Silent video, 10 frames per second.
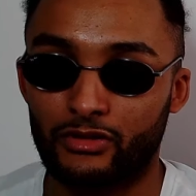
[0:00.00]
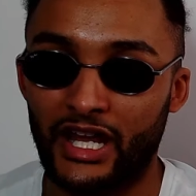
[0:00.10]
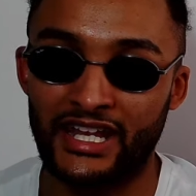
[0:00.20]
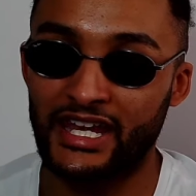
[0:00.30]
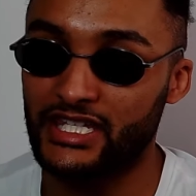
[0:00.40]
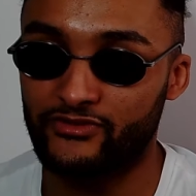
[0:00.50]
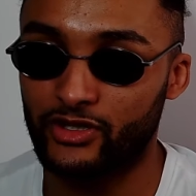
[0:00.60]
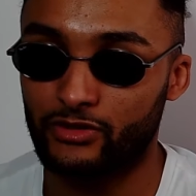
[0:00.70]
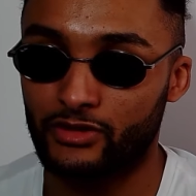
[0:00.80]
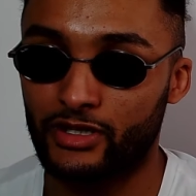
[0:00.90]
I had an
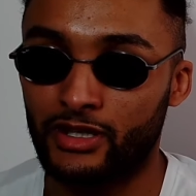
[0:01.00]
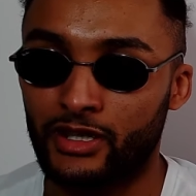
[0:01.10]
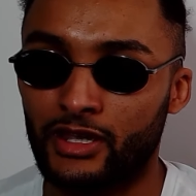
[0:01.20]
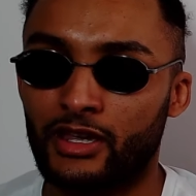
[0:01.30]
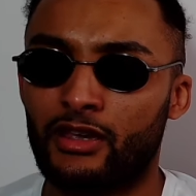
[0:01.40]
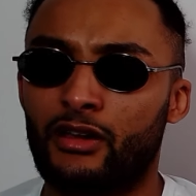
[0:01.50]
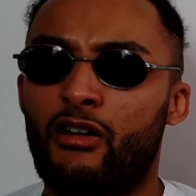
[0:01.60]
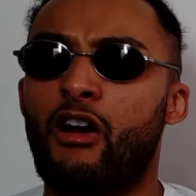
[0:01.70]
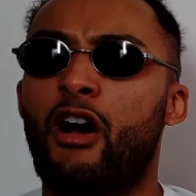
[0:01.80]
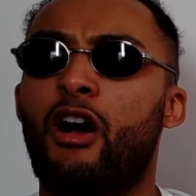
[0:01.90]
interview
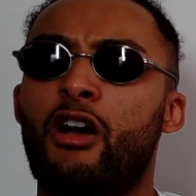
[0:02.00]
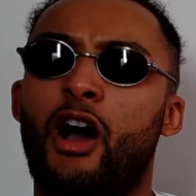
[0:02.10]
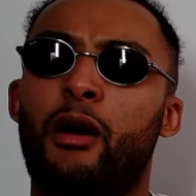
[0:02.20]
oh,